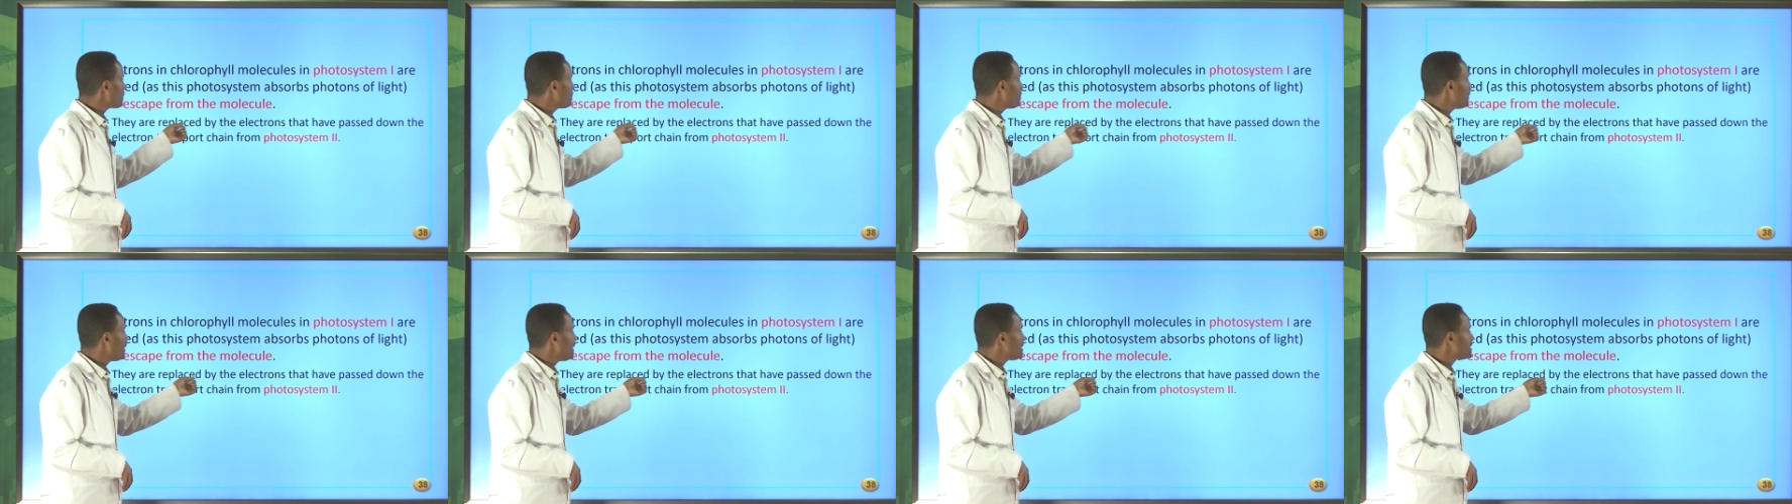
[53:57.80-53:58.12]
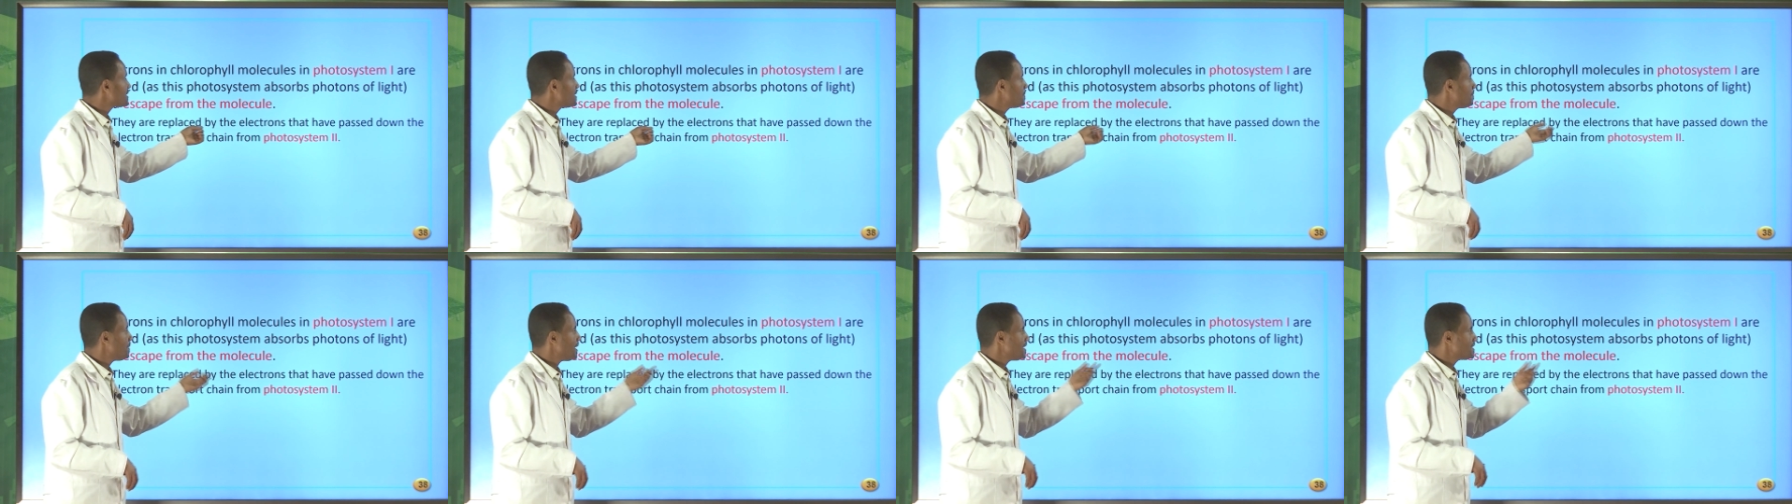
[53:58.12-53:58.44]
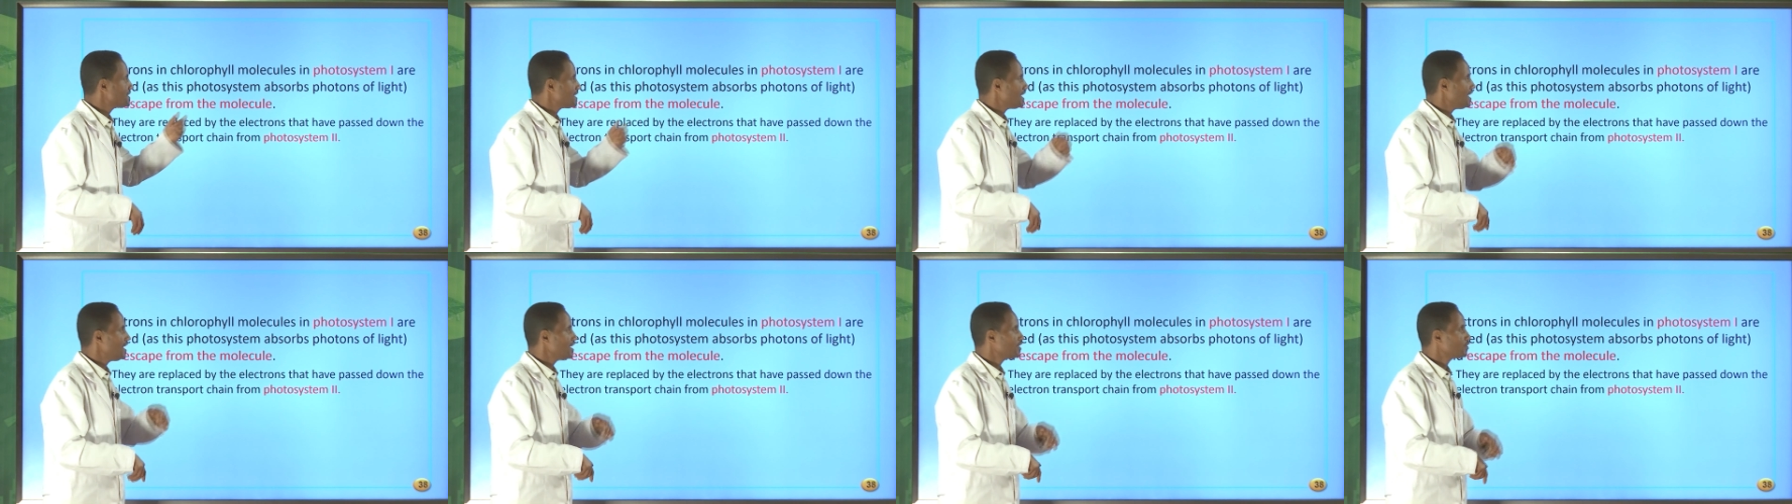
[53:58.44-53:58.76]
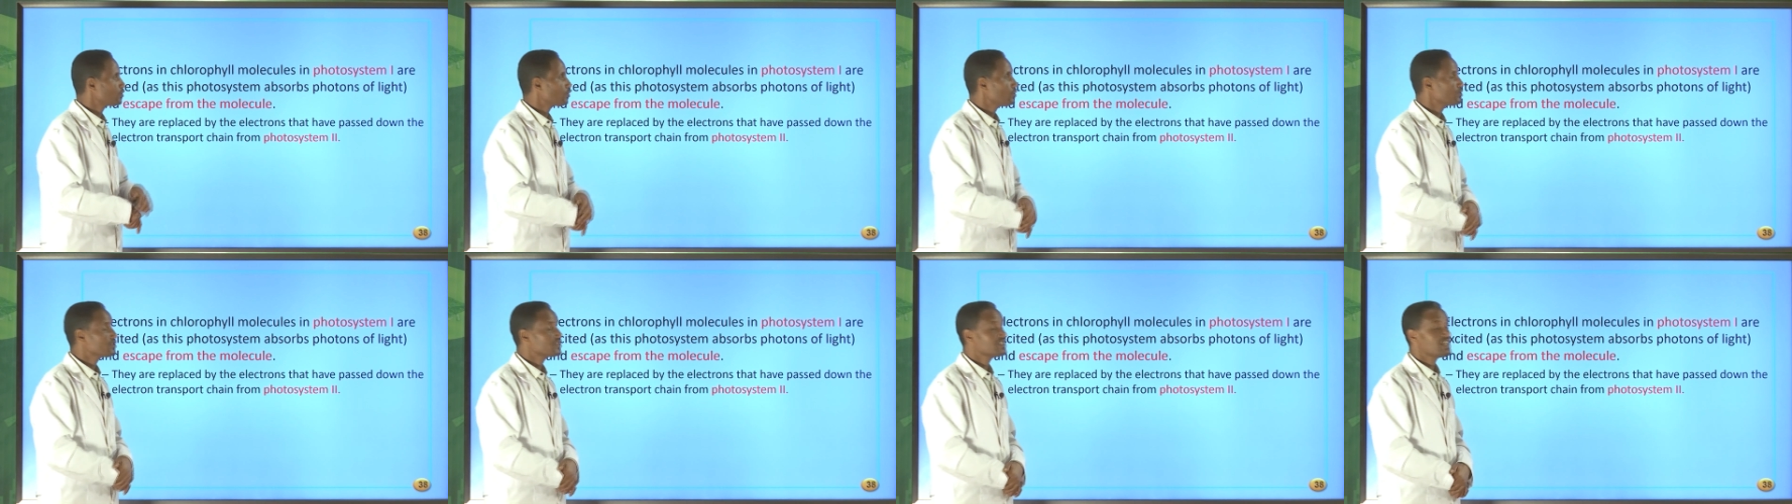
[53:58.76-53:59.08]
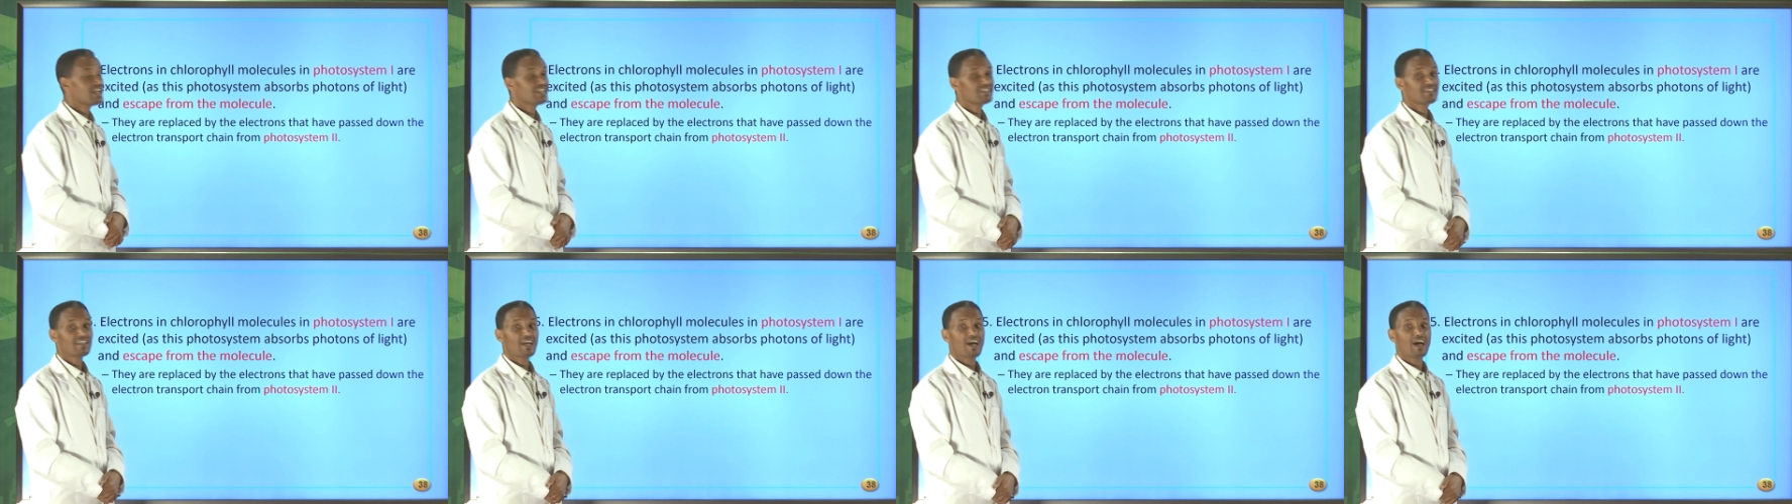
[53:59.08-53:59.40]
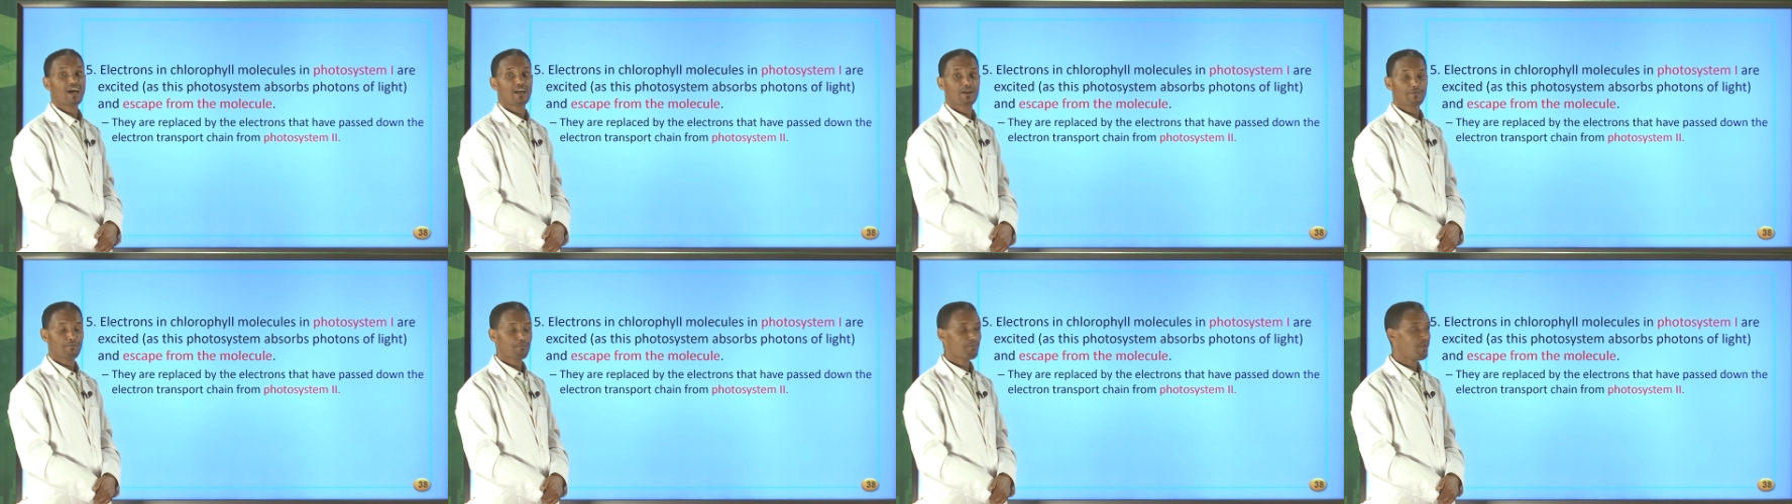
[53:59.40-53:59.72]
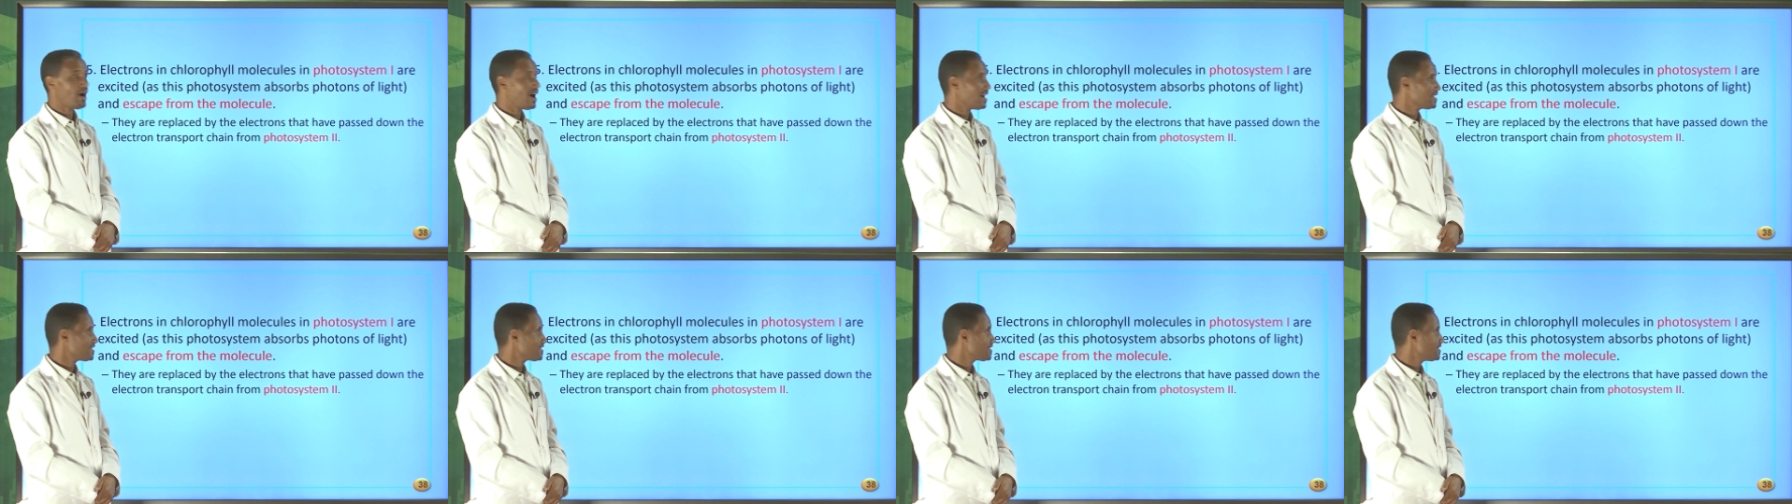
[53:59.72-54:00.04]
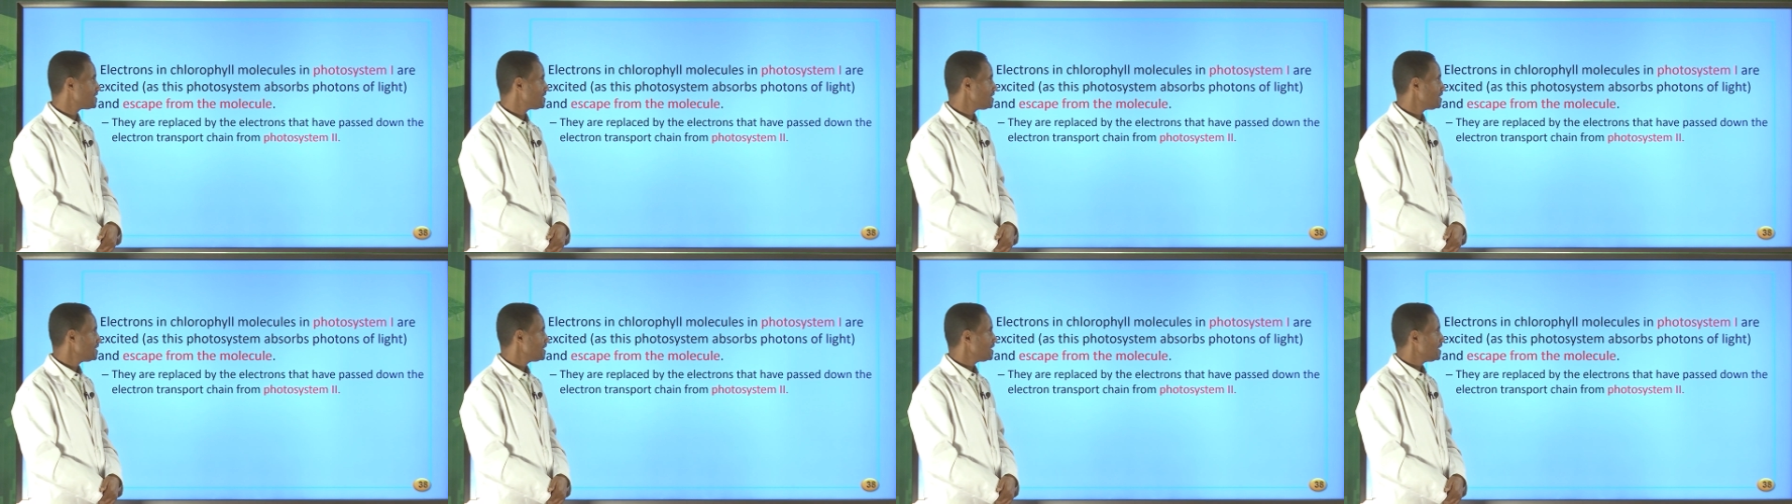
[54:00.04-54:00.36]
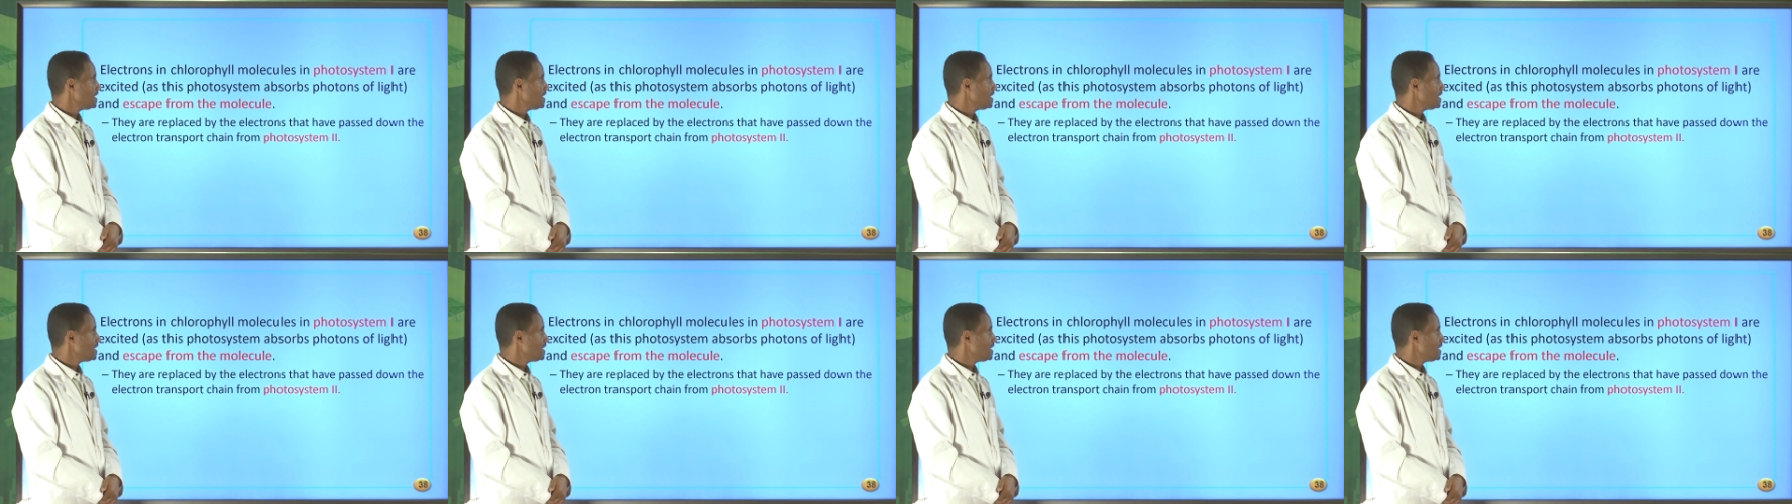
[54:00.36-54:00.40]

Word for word: replaced by the electrons that are passed